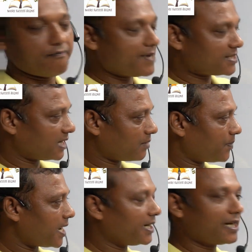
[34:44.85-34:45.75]
basic
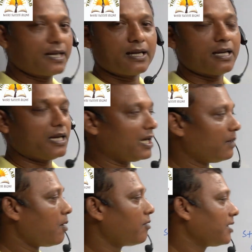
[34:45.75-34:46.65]
planning
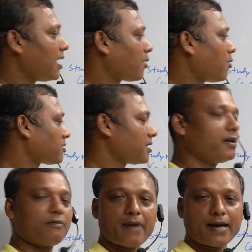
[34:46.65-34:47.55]
about the
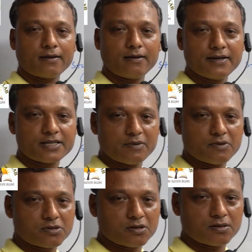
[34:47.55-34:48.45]
question pattern
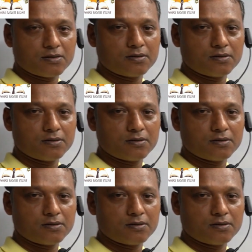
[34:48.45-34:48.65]
distribution.